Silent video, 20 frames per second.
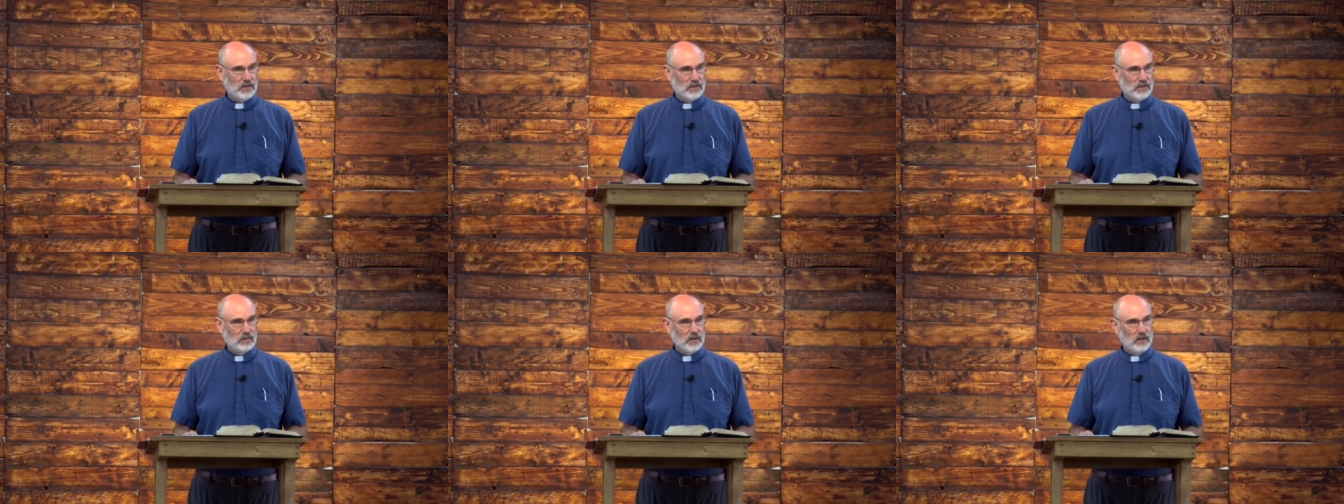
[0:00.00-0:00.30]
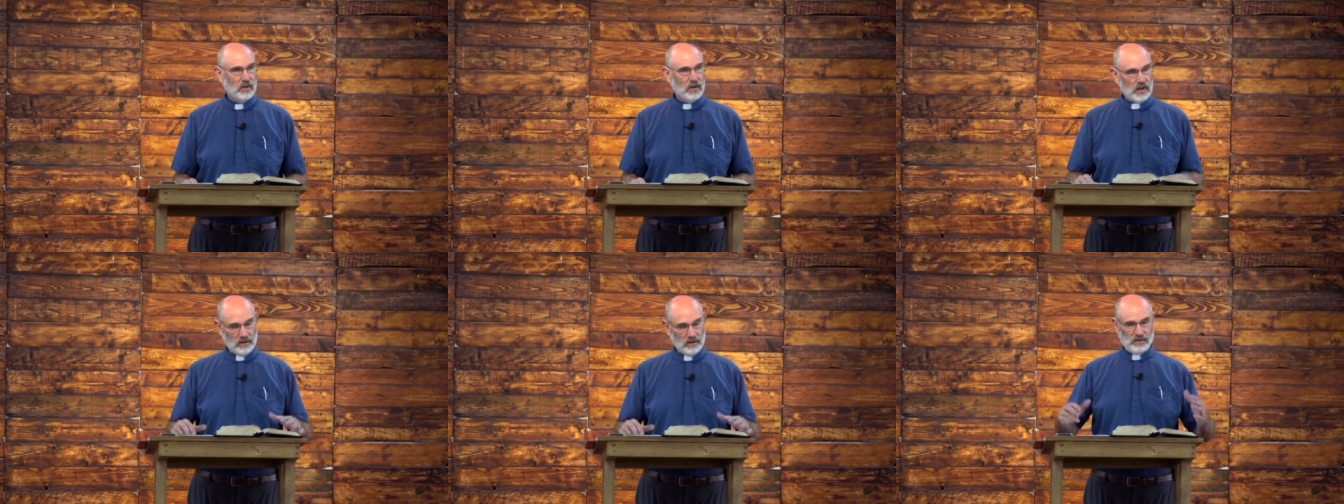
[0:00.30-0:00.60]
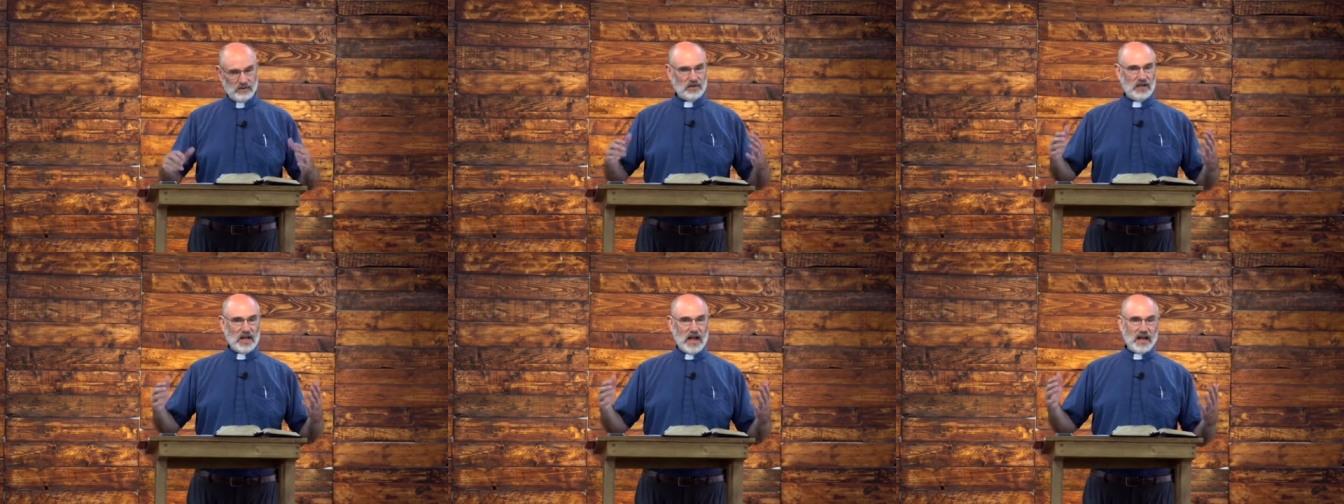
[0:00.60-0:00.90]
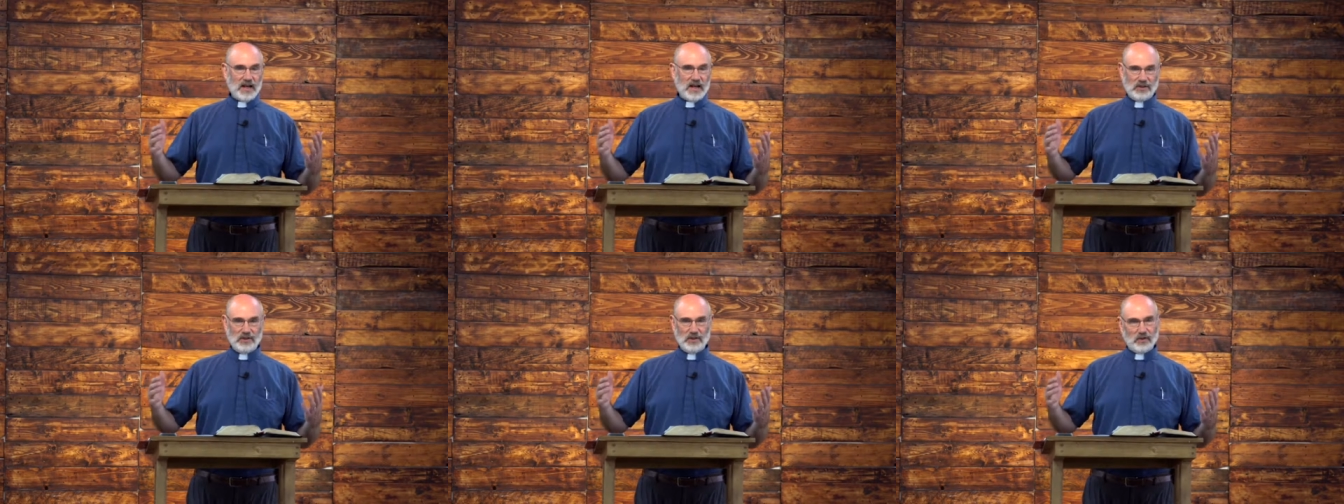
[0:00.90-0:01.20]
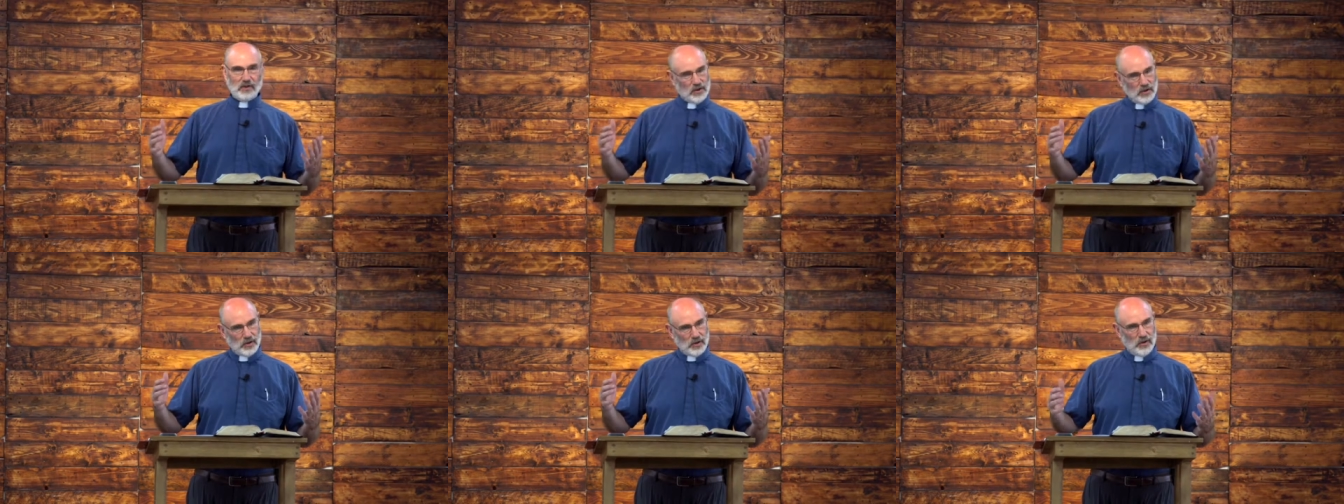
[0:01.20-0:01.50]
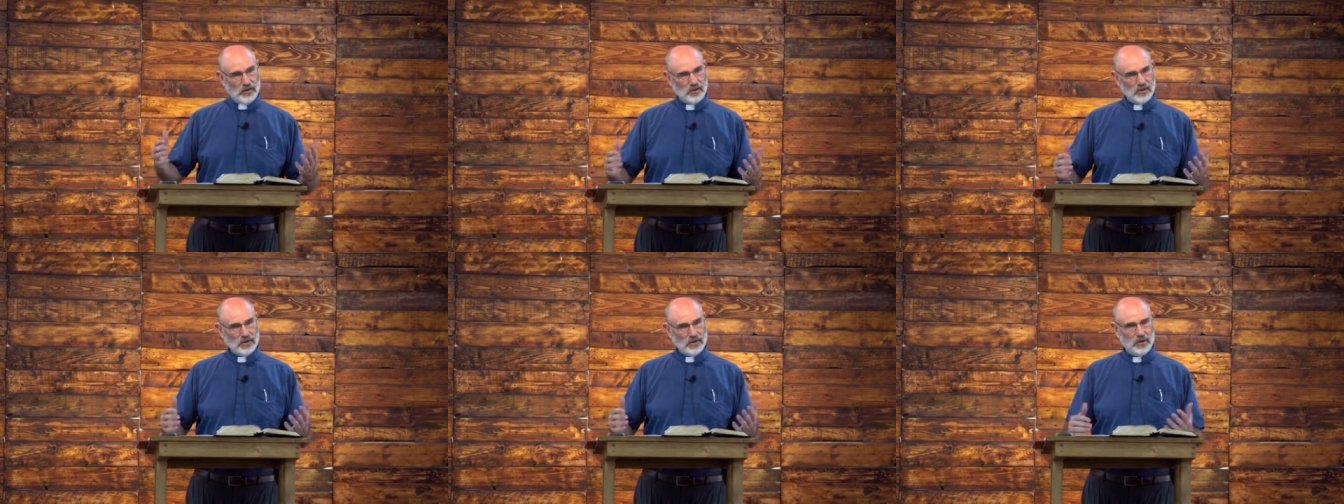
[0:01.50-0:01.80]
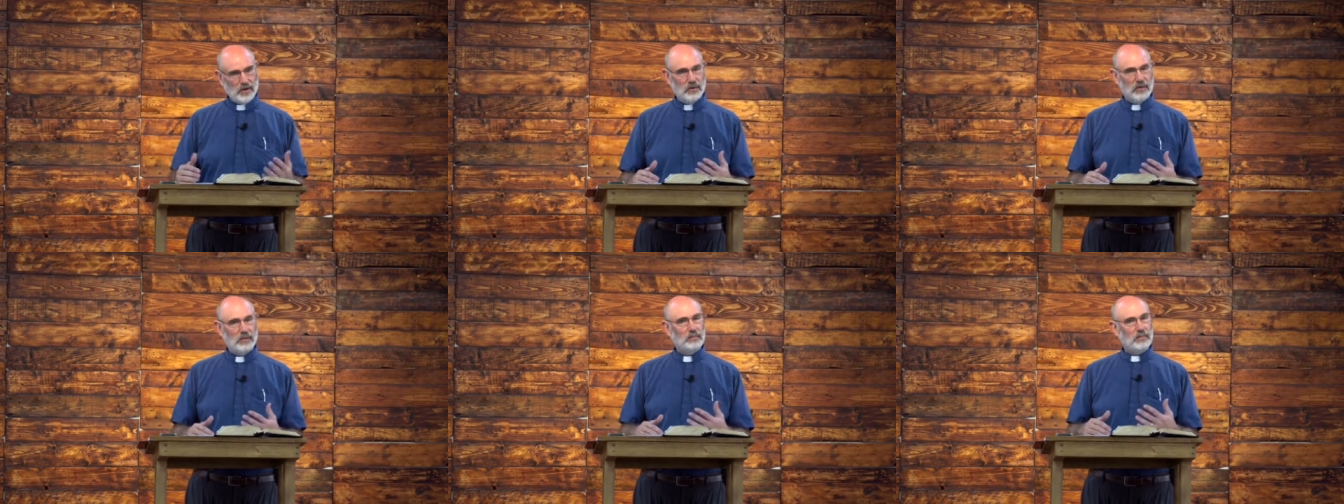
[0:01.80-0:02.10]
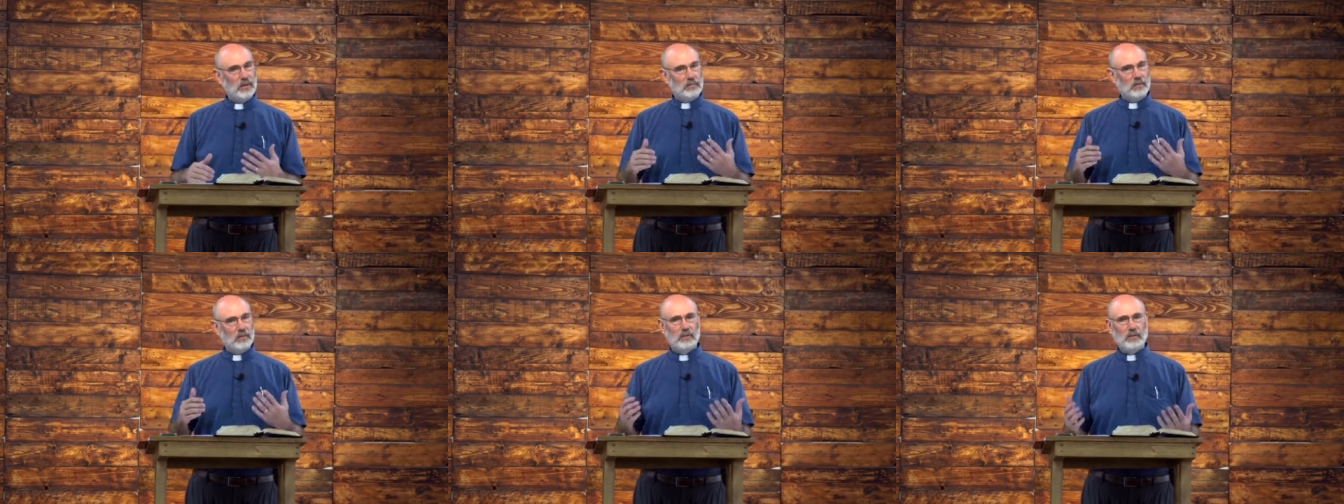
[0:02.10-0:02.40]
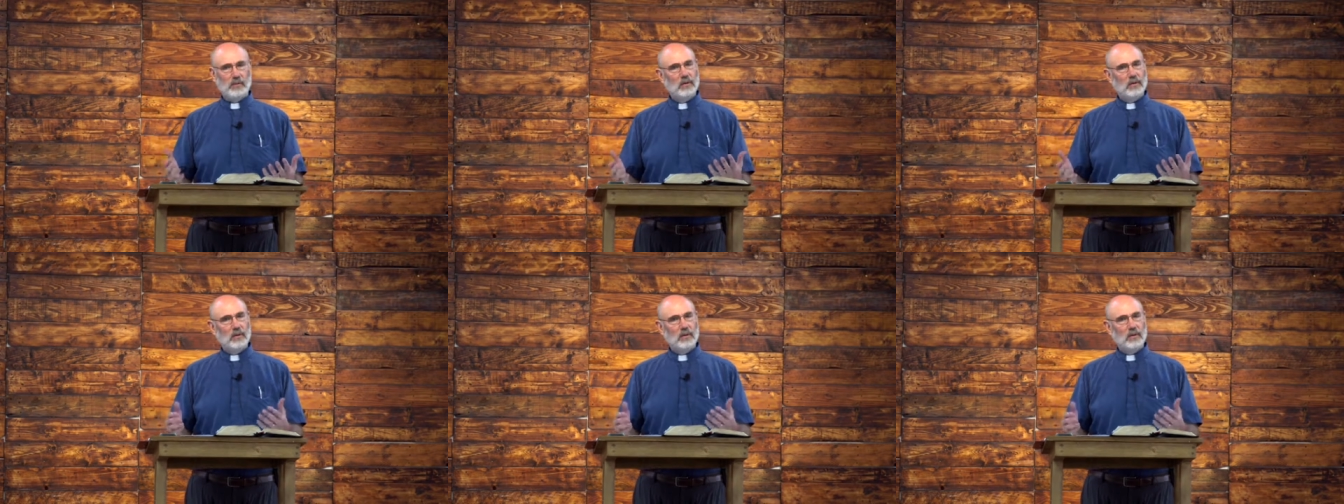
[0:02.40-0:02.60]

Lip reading: I mean, you've got a status in the church. You want people